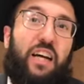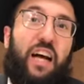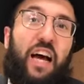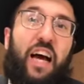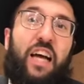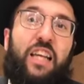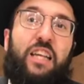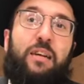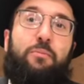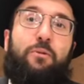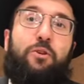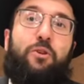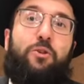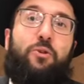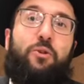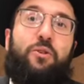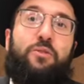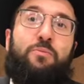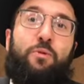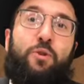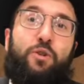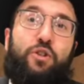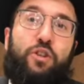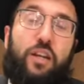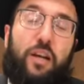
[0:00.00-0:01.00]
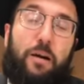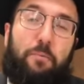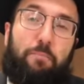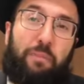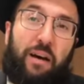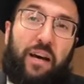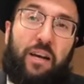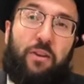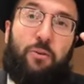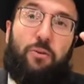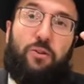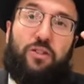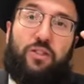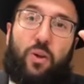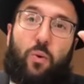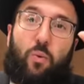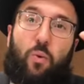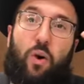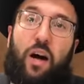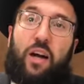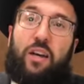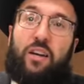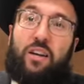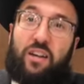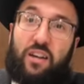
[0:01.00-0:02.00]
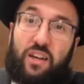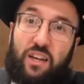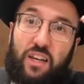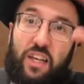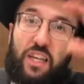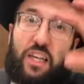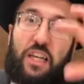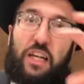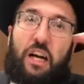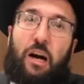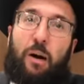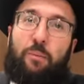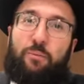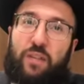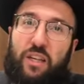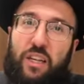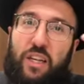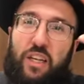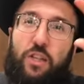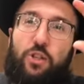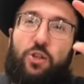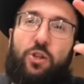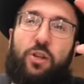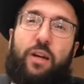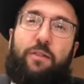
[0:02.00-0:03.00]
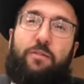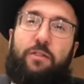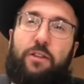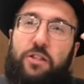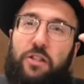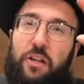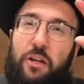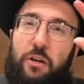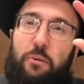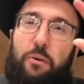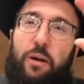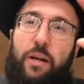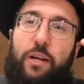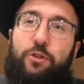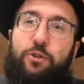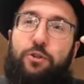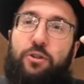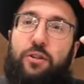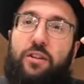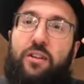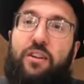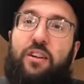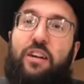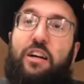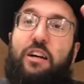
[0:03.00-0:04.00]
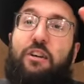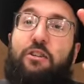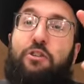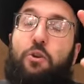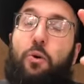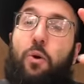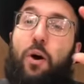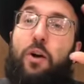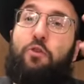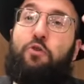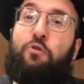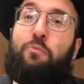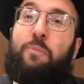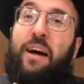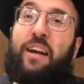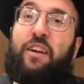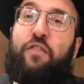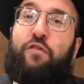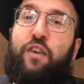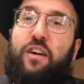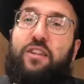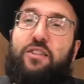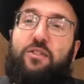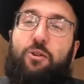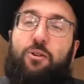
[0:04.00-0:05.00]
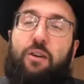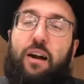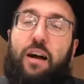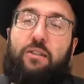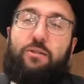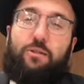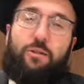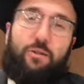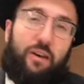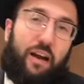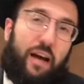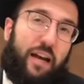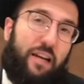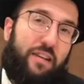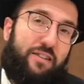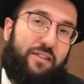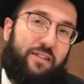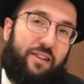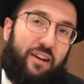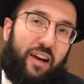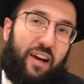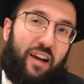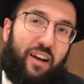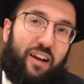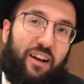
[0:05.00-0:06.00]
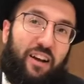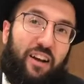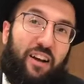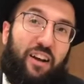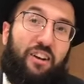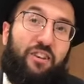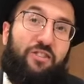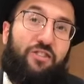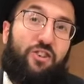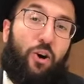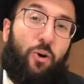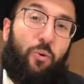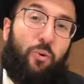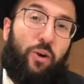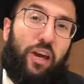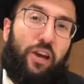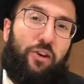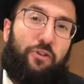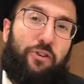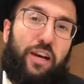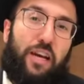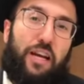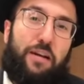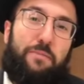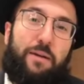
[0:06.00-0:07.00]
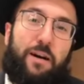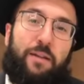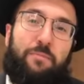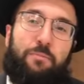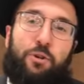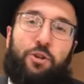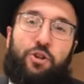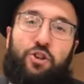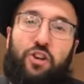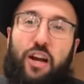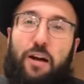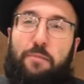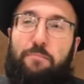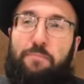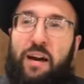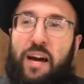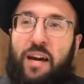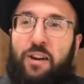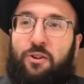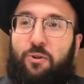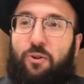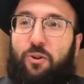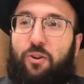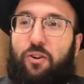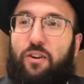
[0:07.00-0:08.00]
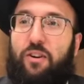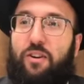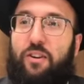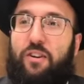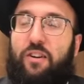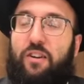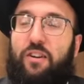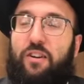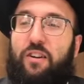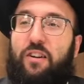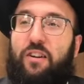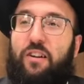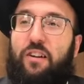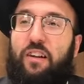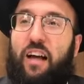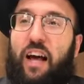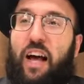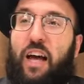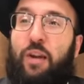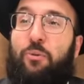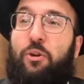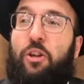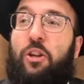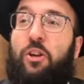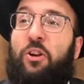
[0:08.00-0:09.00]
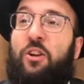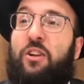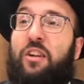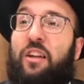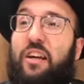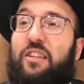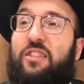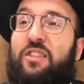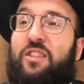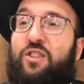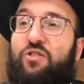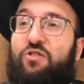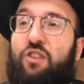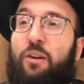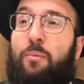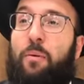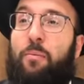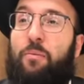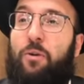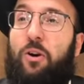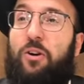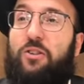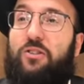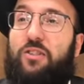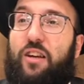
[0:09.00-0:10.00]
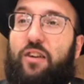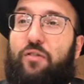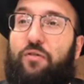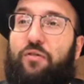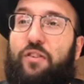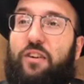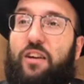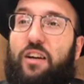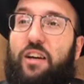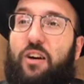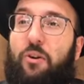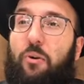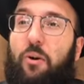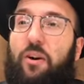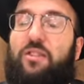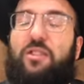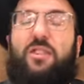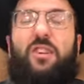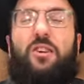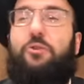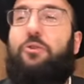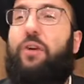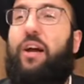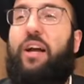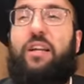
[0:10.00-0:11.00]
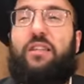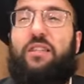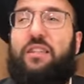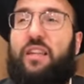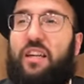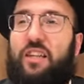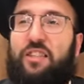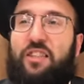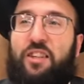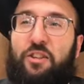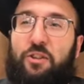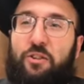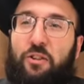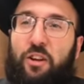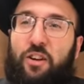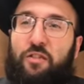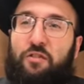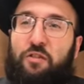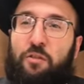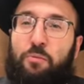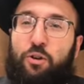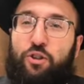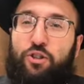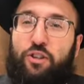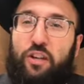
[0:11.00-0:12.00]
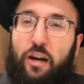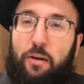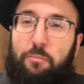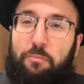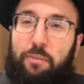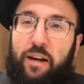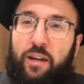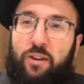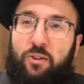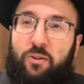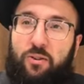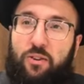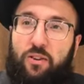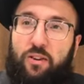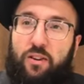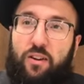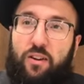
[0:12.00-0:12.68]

And number two is Moshe Rabbeinu is the one. He comes in each and every generation to what? To manifest Torah to Klal Yisrael. So we read about Moshe Rabbeinu and we learn lessons from him, Yosef. What's the greatest lesson you learned from Moshe Rabbeinu?